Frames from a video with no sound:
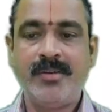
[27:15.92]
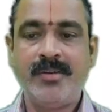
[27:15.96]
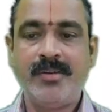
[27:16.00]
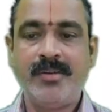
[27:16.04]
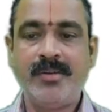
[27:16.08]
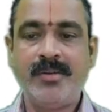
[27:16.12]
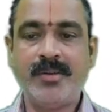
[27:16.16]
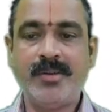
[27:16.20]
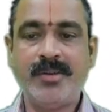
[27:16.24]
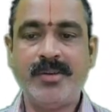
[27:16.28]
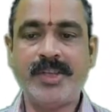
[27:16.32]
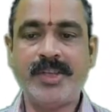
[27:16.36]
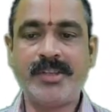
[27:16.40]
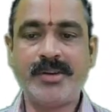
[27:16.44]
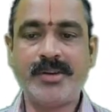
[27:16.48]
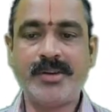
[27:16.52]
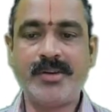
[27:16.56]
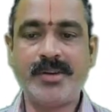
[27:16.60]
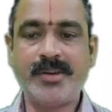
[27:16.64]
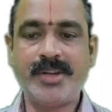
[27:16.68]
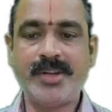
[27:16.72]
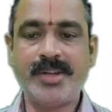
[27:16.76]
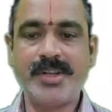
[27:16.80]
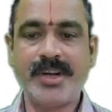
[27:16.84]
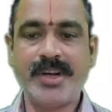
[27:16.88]
No
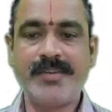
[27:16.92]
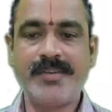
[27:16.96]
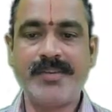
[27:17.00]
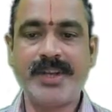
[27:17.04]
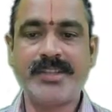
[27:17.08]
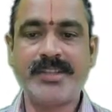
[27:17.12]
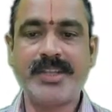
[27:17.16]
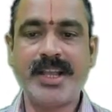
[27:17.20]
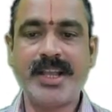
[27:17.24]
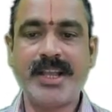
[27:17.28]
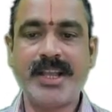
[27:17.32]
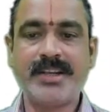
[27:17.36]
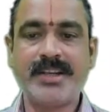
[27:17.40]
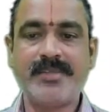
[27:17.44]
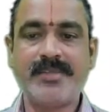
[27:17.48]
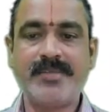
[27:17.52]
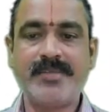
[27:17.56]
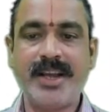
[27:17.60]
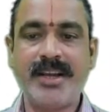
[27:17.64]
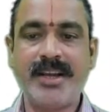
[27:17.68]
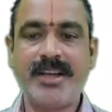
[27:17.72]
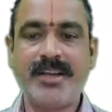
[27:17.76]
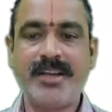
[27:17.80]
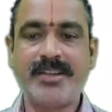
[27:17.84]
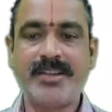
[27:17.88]
disclosure of exact
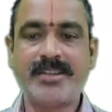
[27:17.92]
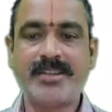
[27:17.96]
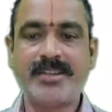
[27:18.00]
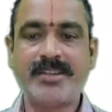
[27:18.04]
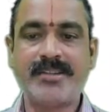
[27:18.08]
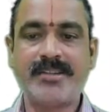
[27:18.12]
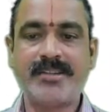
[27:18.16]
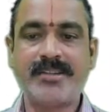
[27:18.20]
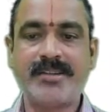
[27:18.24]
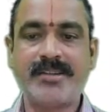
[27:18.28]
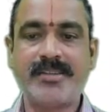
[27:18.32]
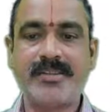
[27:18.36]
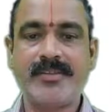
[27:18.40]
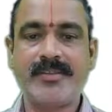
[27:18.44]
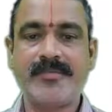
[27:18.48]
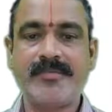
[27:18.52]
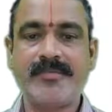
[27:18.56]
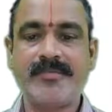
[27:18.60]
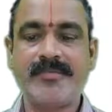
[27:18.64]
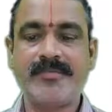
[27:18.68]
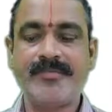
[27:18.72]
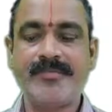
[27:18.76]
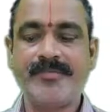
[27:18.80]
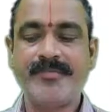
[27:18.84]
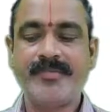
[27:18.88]
balance.
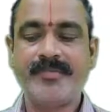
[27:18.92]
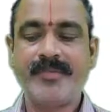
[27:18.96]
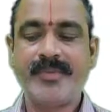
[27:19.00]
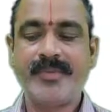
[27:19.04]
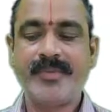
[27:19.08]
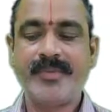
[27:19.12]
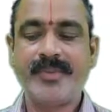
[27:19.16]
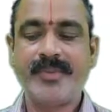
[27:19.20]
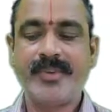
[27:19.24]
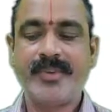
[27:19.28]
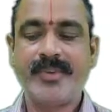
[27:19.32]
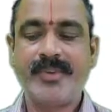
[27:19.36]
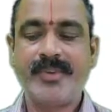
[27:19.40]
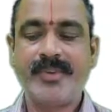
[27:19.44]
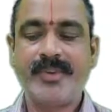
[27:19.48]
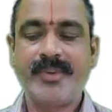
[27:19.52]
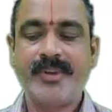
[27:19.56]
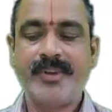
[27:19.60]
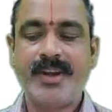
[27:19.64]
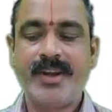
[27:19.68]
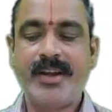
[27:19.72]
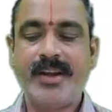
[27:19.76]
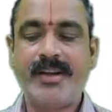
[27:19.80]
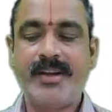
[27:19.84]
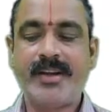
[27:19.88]

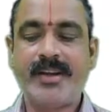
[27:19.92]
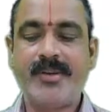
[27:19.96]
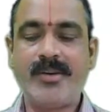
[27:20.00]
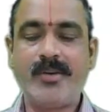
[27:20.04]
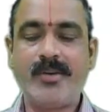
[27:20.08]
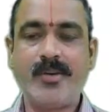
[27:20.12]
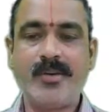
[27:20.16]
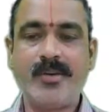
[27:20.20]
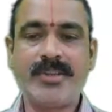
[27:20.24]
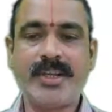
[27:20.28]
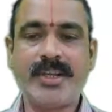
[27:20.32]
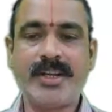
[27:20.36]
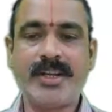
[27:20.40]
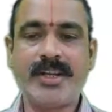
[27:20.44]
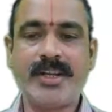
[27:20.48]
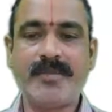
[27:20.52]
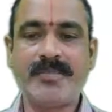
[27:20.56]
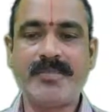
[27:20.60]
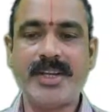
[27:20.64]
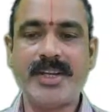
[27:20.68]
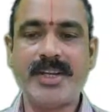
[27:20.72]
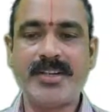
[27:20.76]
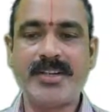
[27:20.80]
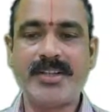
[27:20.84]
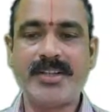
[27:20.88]
Under no
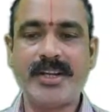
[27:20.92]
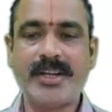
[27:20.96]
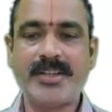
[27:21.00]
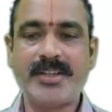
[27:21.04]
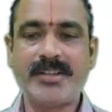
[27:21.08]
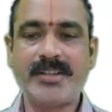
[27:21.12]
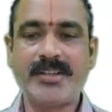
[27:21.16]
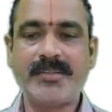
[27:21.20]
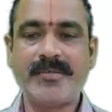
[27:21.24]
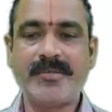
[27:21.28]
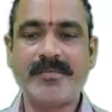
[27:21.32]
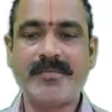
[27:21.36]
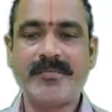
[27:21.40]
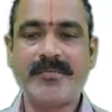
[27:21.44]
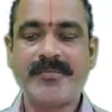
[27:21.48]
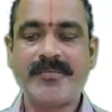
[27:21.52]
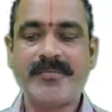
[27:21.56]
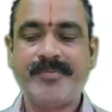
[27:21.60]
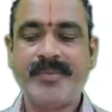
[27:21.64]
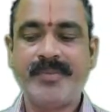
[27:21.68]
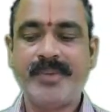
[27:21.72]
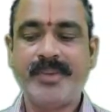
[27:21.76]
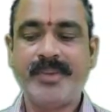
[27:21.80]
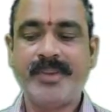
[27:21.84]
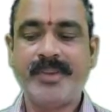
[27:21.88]
circumstances,
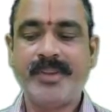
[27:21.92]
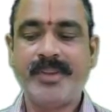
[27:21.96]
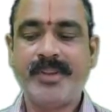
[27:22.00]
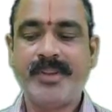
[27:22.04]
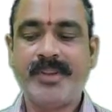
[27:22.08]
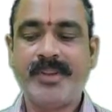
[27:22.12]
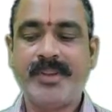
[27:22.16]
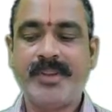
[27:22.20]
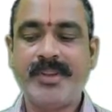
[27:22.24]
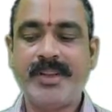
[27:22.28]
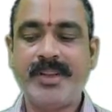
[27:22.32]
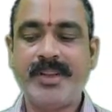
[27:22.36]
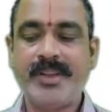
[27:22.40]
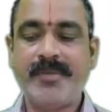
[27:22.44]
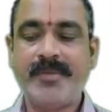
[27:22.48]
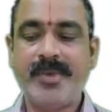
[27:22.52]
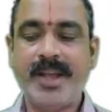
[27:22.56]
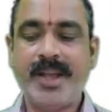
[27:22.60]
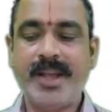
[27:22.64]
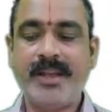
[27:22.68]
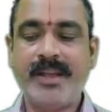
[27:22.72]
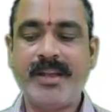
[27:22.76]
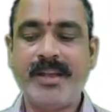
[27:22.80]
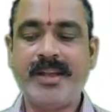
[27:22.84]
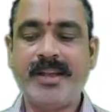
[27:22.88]
the
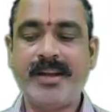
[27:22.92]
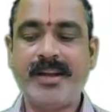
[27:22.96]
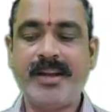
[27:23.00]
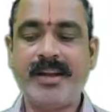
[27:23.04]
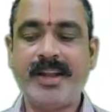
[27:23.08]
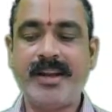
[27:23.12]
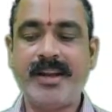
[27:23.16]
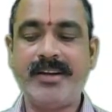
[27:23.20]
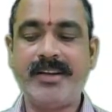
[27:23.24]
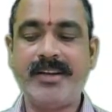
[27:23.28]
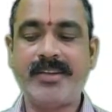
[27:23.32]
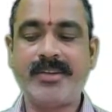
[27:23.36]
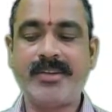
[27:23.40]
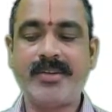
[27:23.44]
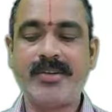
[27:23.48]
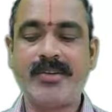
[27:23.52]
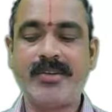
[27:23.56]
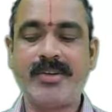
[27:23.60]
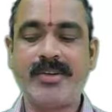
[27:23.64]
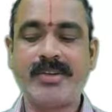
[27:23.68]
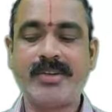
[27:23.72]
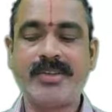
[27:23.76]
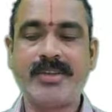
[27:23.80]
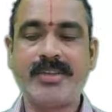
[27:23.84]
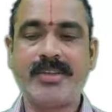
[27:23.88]
banker can
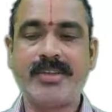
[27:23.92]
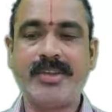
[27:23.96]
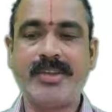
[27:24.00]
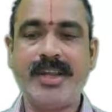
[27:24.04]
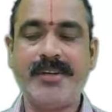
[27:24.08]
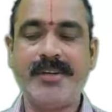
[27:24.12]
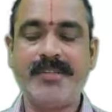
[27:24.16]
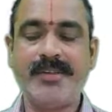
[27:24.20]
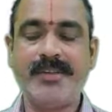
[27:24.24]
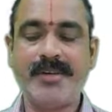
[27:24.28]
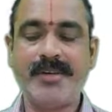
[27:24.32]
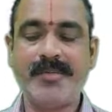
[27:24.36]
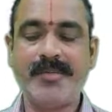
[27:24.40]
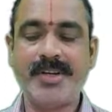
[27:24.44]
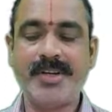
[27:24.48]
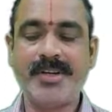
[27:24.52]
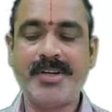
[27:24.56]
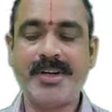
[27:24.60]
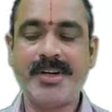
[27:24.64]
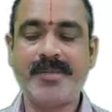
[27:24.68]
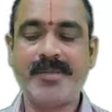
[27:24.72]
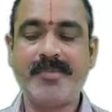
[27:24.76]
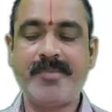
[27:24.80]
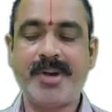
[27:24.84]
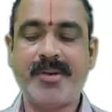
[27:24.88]
disclose the
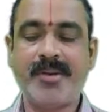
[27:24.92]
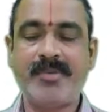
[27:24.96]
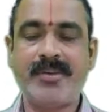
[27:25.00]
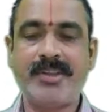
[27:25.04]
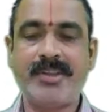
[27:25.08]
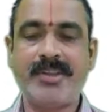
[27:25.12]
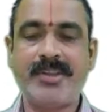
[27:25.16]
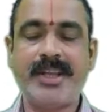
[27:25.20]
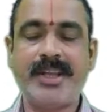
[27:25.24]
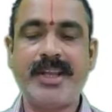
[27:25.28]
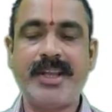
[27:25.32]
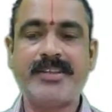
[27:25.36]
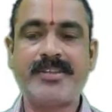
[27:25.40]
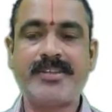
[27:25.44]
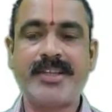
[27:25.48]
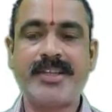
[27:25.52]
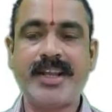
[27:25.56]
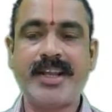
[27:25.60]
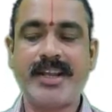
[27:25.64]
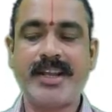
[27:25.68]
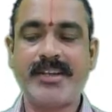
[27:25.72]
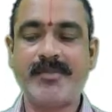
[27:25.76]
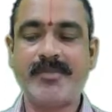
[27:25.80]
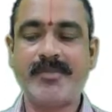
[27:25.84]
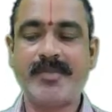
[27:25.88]
information about the
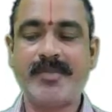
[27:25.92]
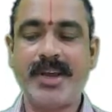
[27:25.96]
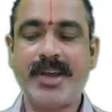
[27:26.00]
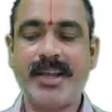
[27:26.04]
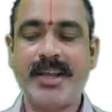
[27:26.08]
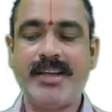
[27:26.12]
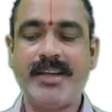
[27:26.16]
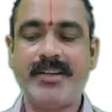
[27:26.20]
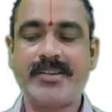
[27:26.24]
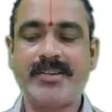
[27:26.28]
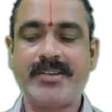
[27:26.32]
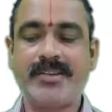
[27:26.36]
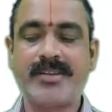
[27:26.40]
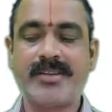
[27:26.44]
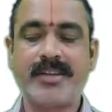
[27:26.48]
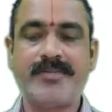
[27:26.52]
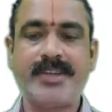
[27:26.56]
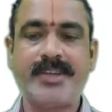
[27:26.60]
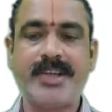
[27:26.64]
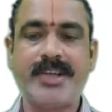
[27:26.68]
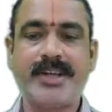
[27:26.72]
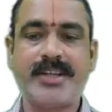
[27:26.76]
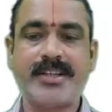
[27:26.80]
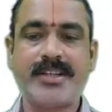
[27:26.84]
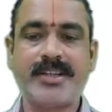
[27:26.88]
exact balance
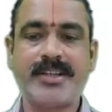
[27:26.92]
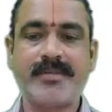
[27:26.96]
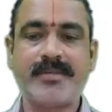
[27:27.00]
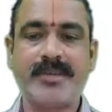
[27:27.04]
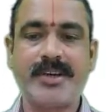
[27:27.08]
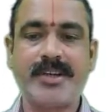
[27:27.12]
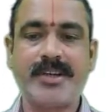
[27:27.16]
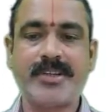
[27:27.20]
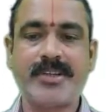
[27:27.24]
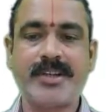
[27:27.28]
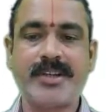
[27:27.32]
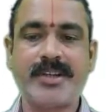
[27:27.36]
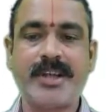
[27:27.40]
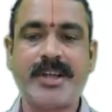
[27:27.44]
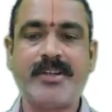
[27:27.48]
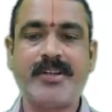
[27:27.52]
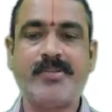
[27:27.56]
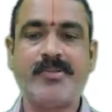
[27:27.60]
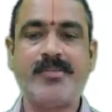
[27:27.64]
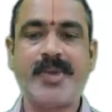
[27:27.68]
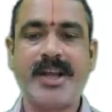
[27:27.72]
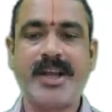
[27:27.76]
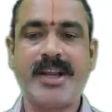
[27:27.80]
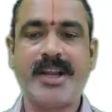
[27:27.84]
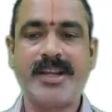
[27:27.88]
of the customer's
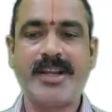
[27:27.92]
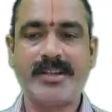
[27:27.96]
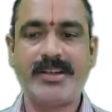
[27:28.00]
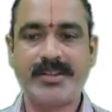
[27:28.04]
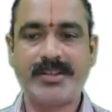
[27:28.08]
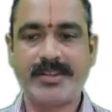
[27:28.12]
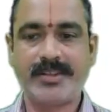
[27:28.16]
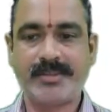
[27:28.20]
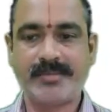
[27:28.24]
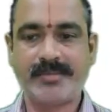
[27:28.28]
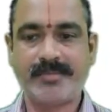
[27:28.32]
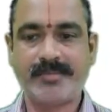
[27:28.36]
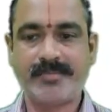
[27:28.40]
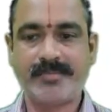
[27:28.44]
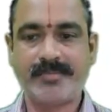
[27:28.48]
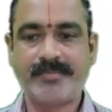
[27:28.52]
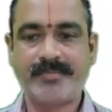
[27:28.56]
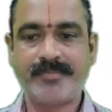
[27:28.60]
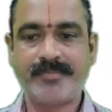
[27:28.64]
account balance.